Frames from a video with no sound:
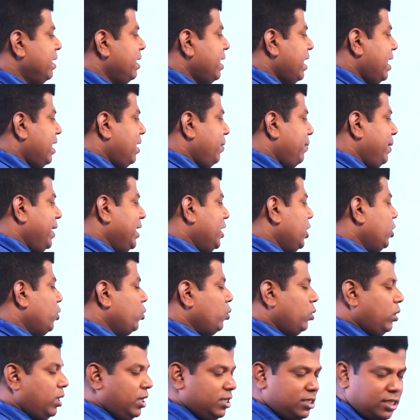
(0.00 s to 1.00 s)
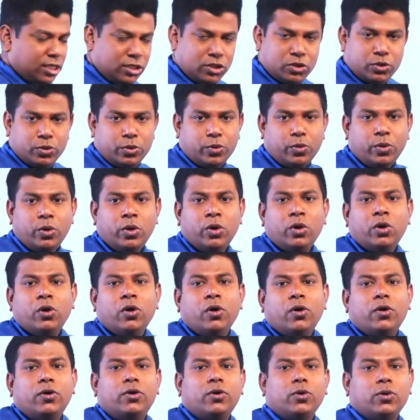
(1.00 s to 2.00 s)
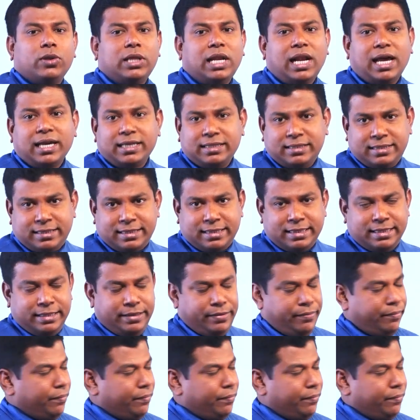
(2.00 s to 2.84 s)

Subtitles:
And a meter ruler just to draw the lines.